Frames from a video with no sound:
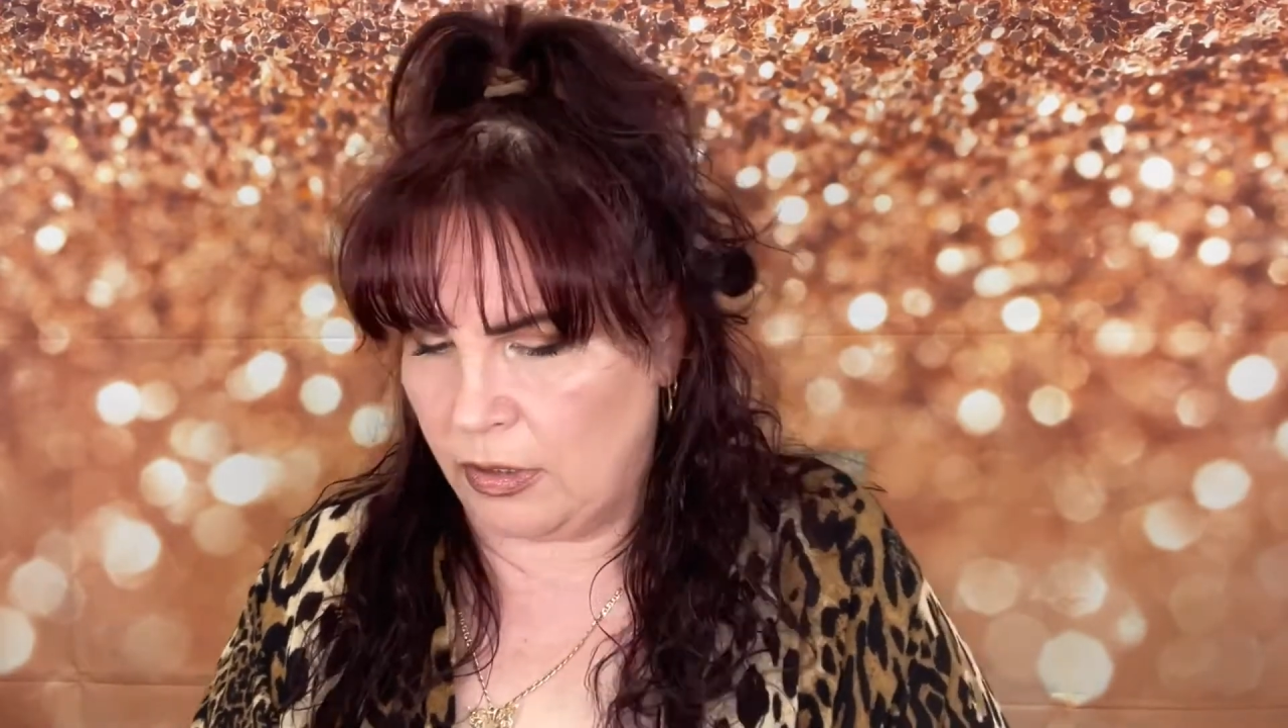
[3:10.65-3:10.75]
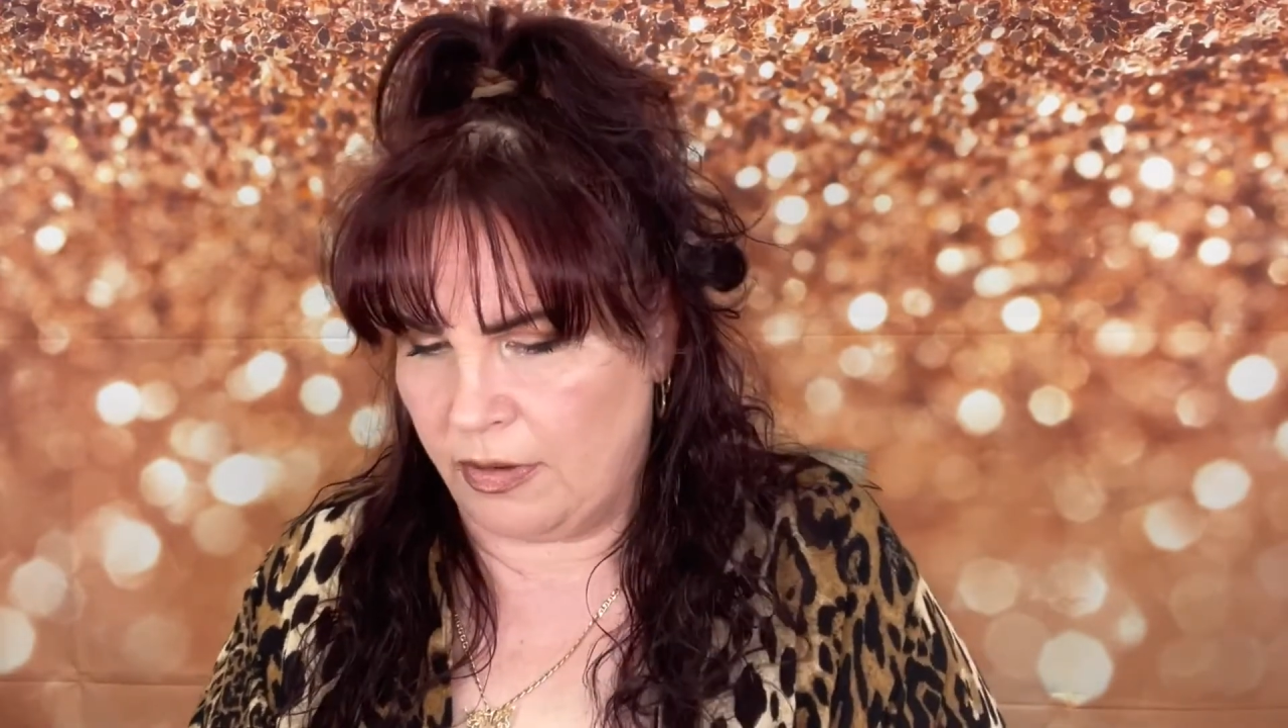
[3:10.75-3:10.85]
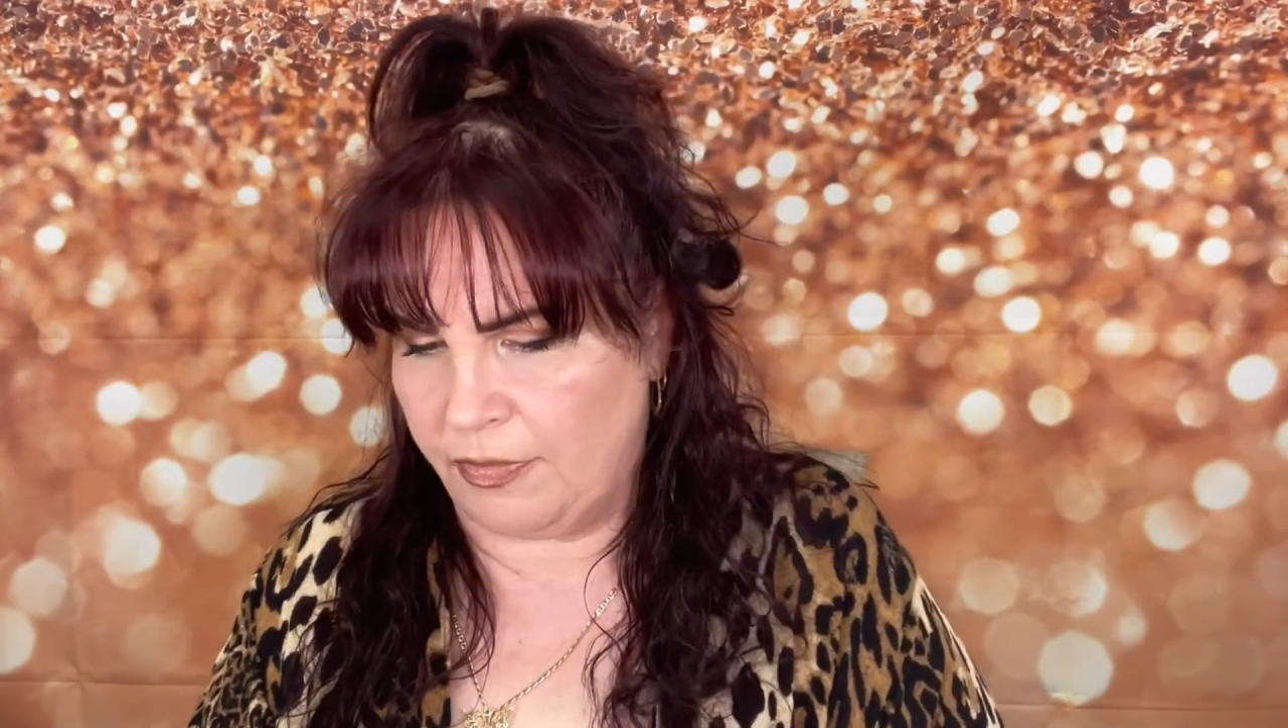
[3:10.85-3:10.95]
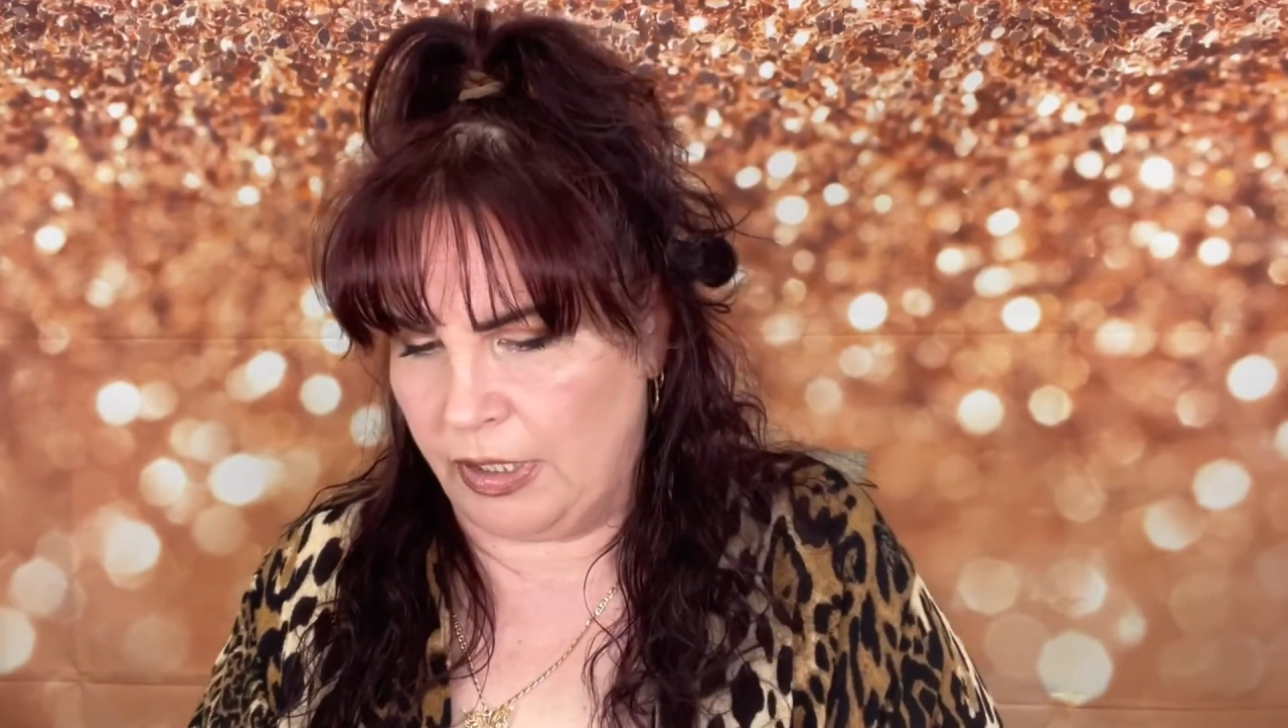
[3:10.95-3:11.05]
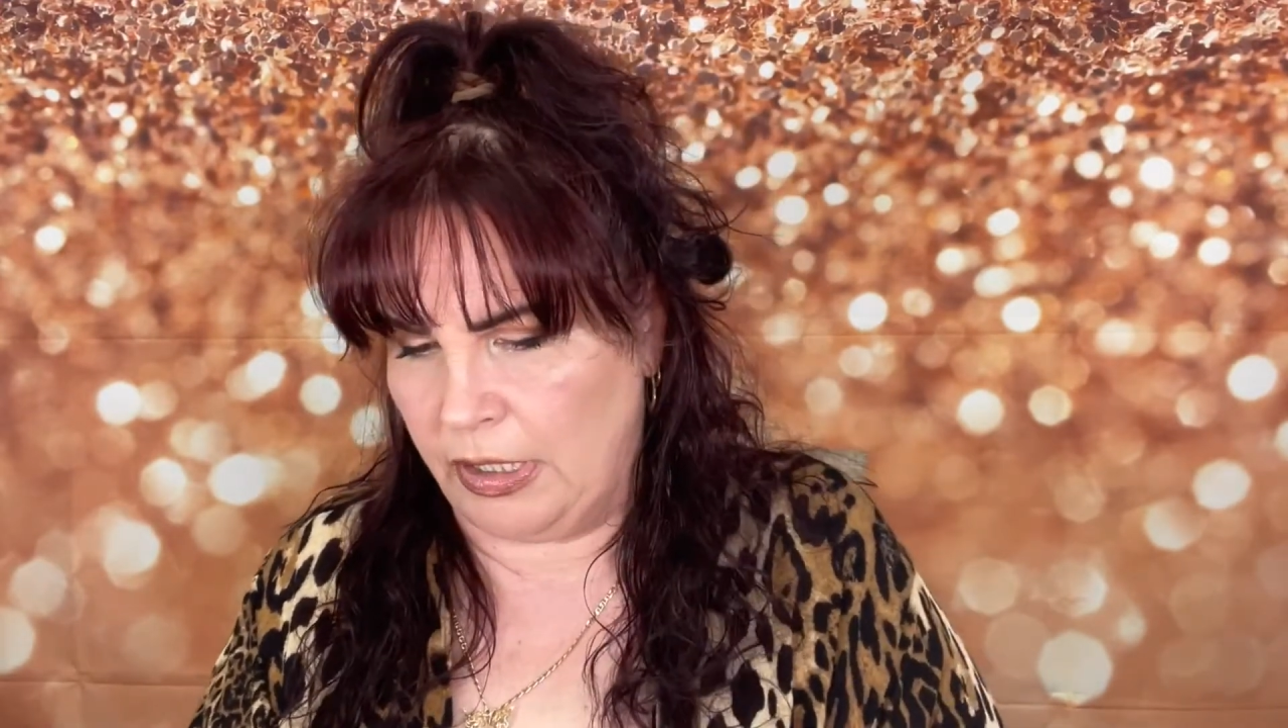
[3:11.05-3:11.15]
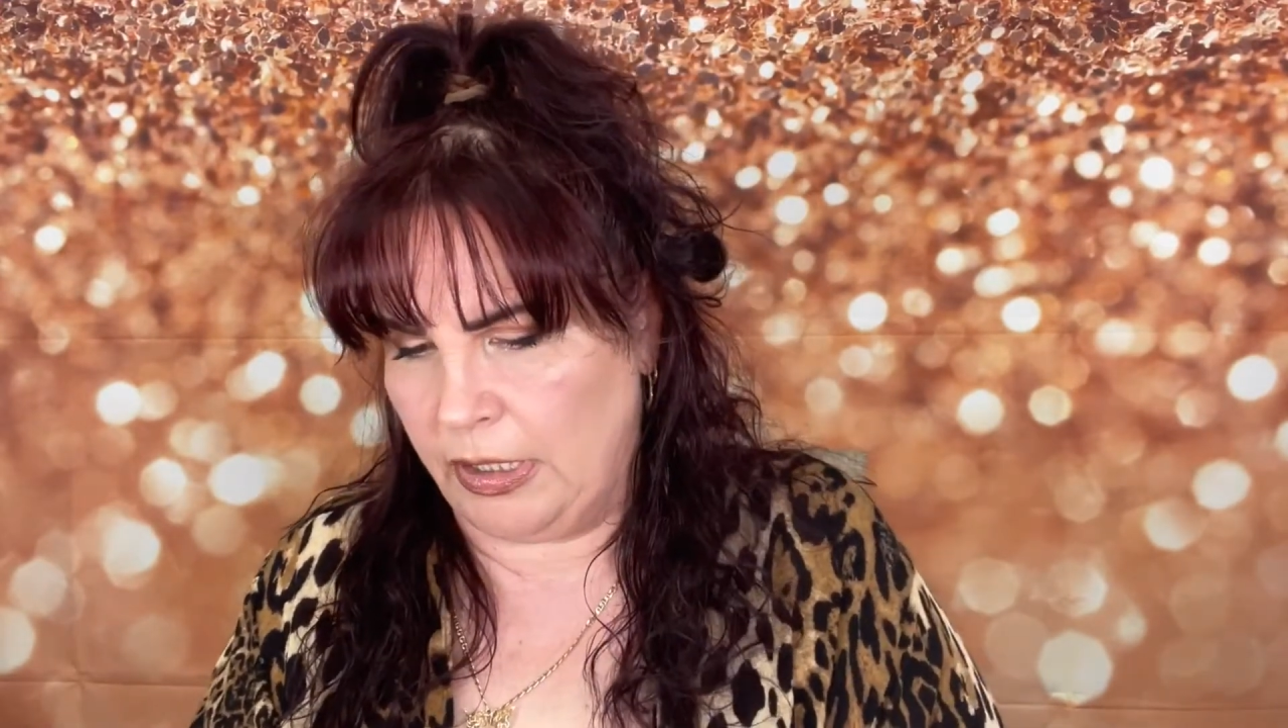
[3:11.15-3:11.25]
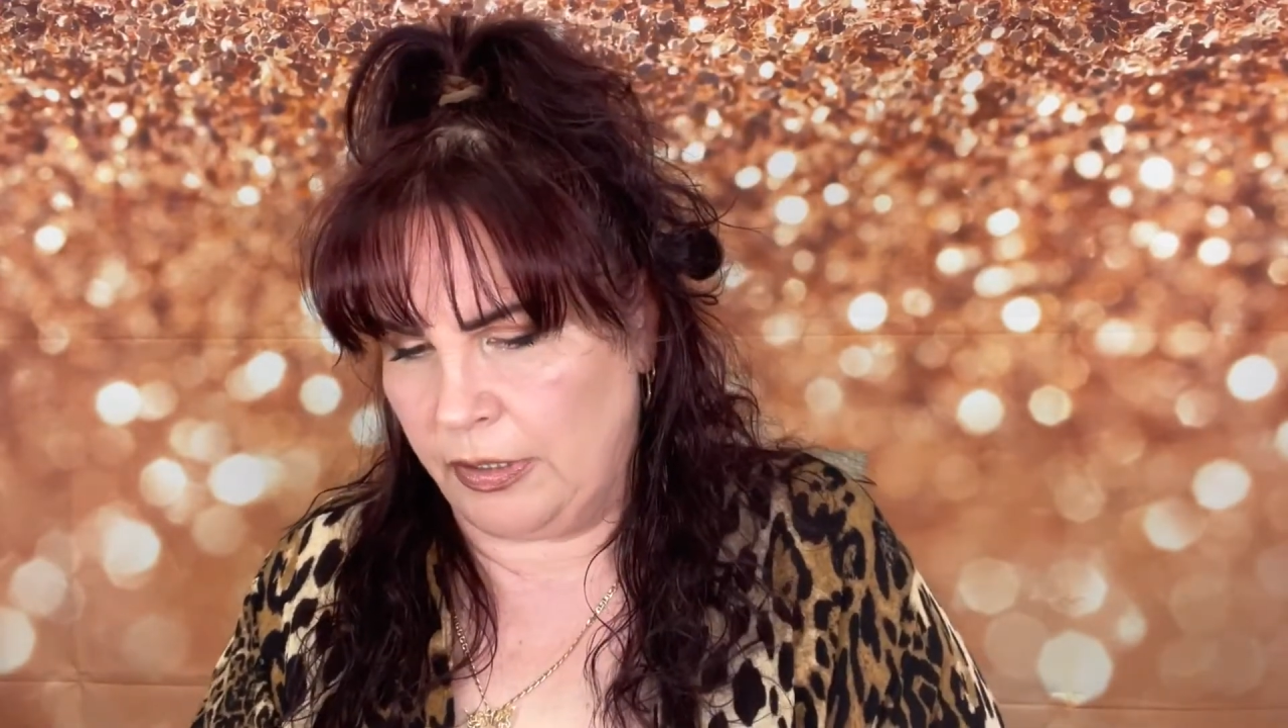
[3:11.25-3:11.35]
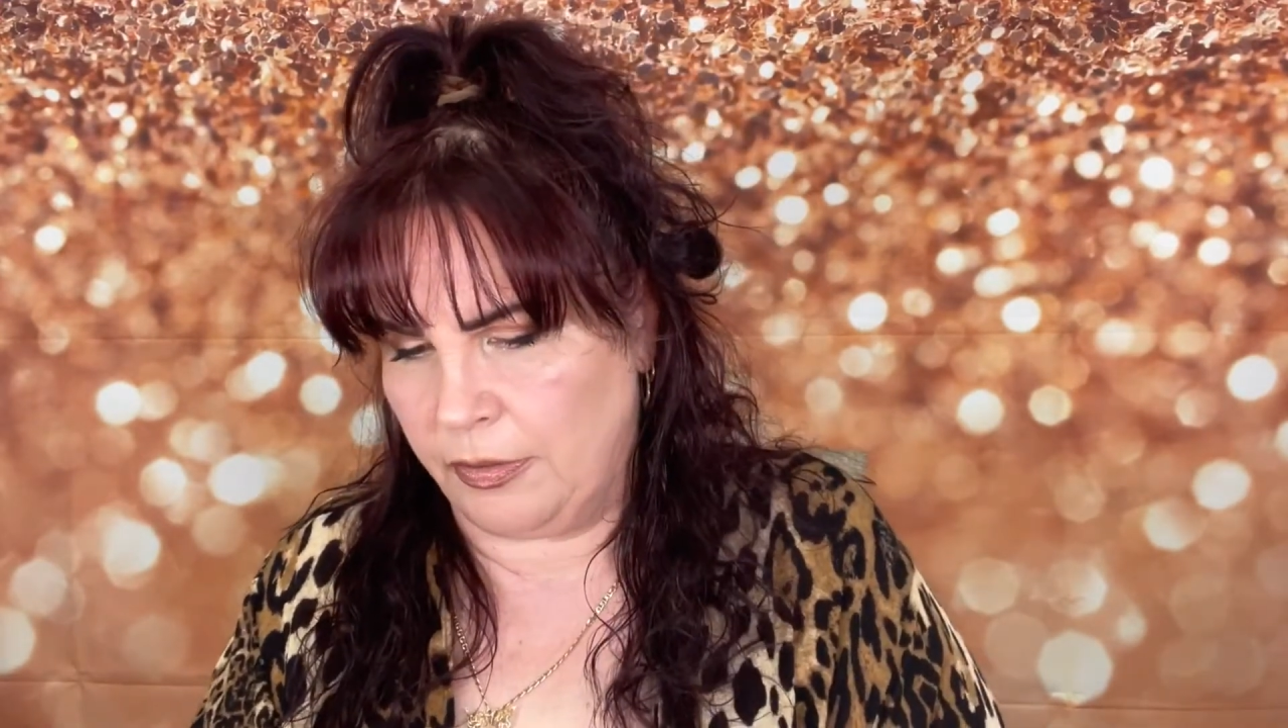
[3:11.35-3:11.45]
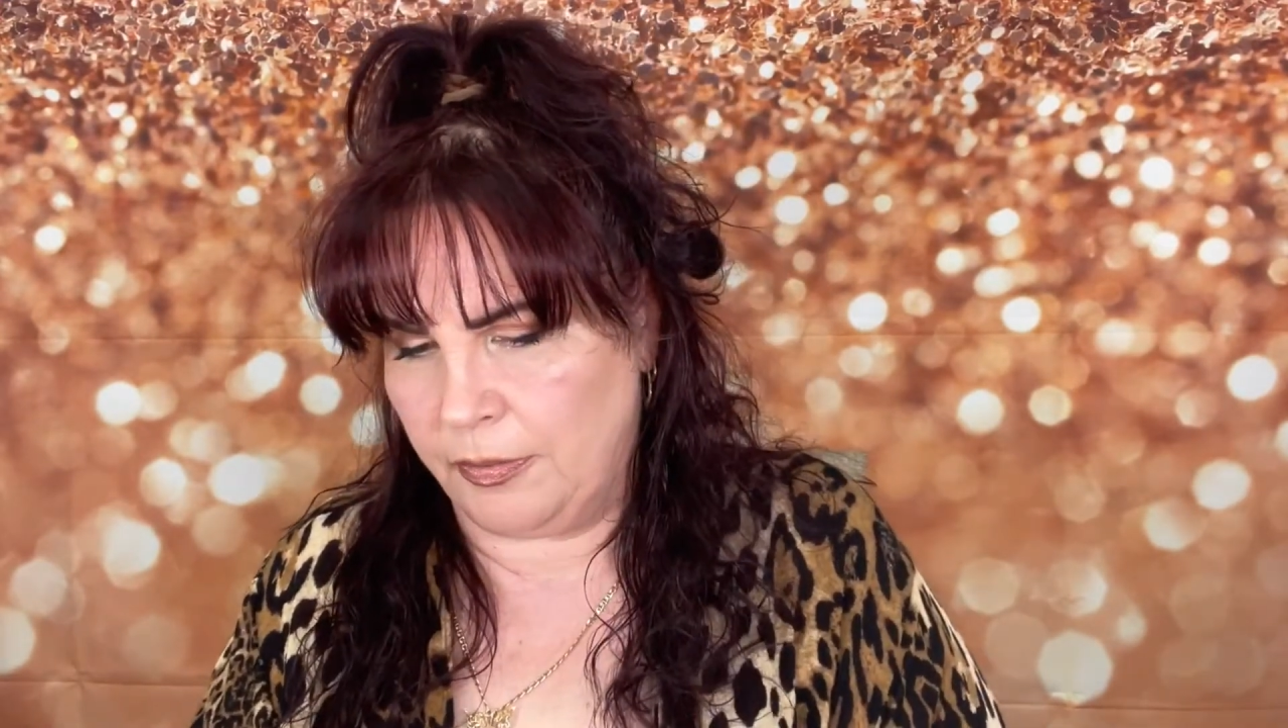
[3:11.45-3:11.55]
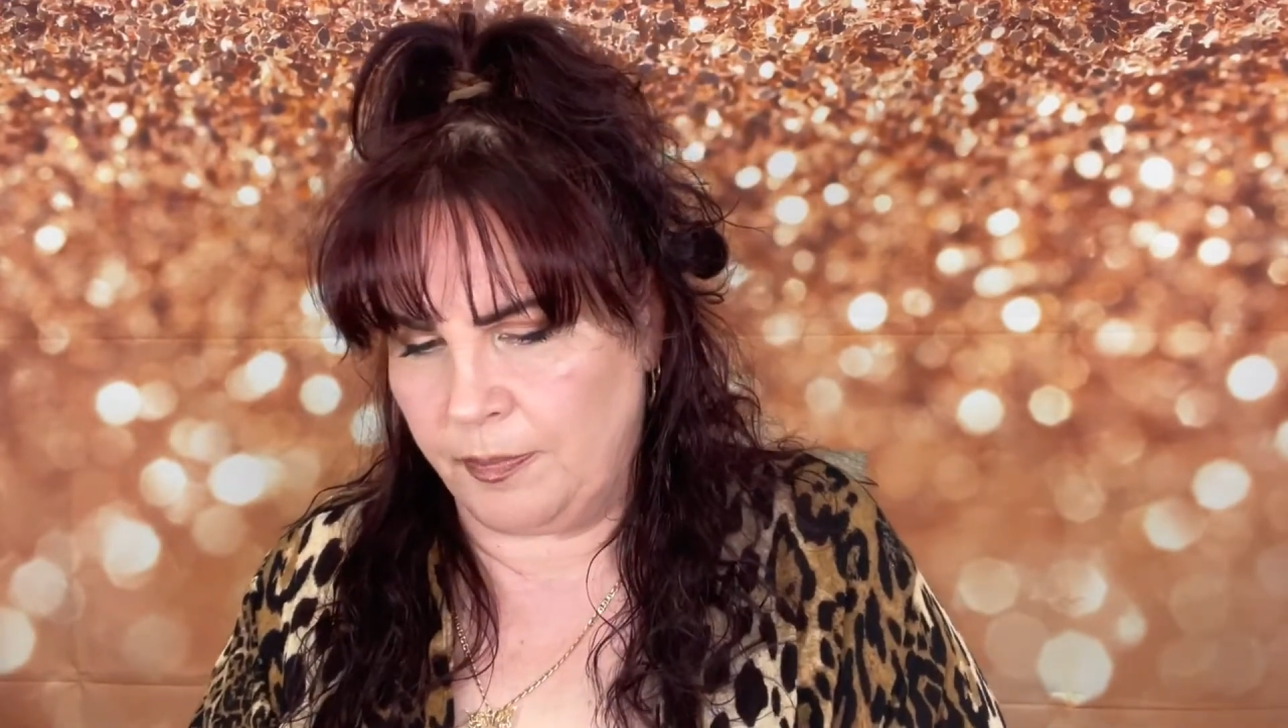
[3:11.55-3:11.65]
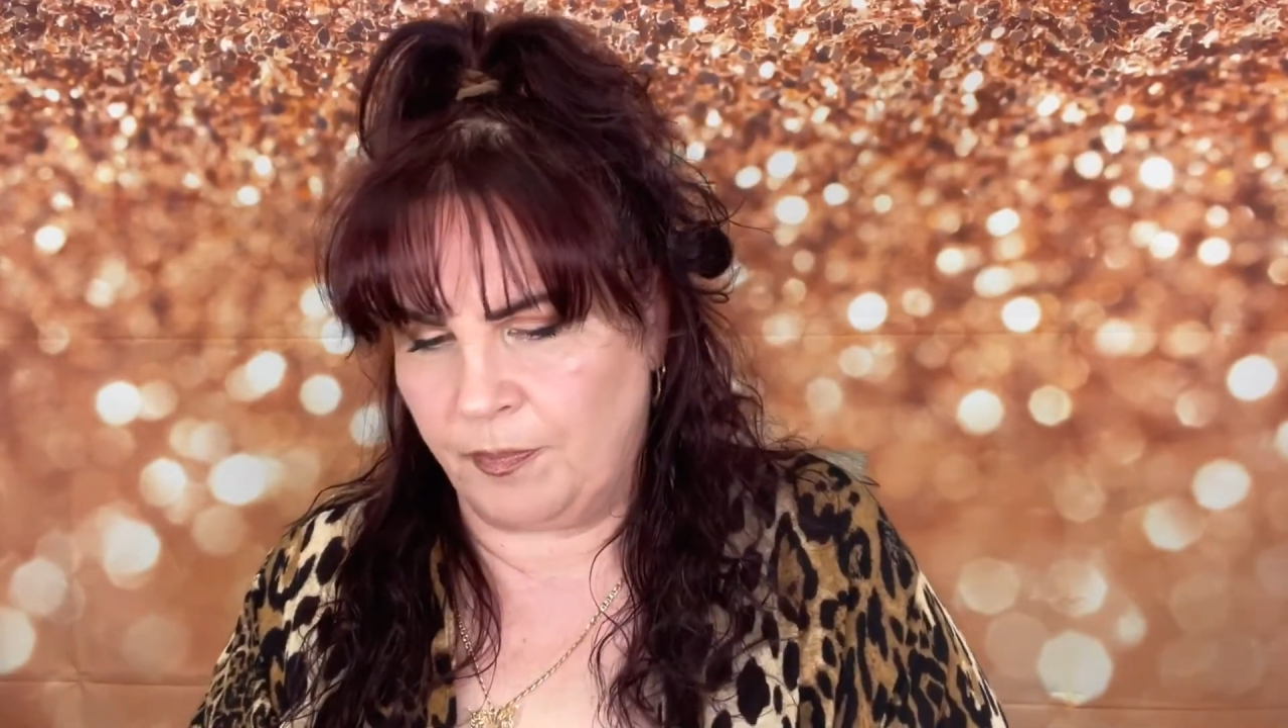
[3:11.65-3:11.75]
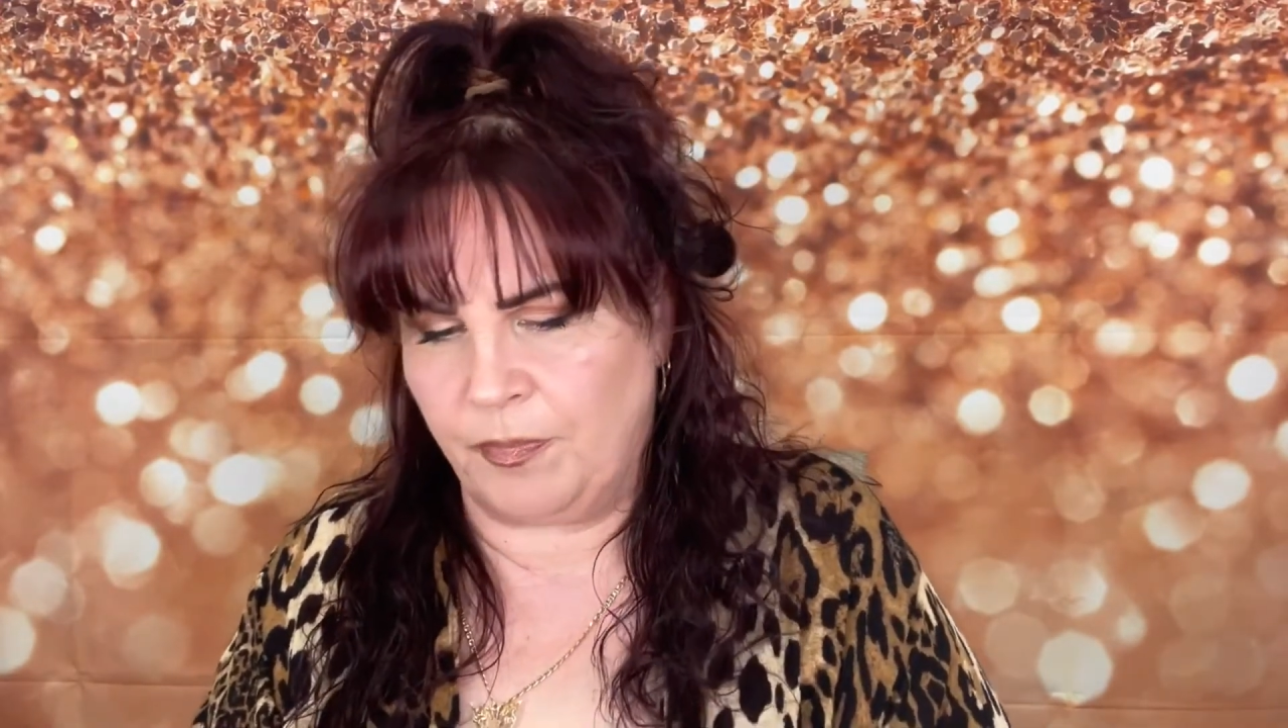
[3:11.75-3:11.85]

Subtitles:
off of here.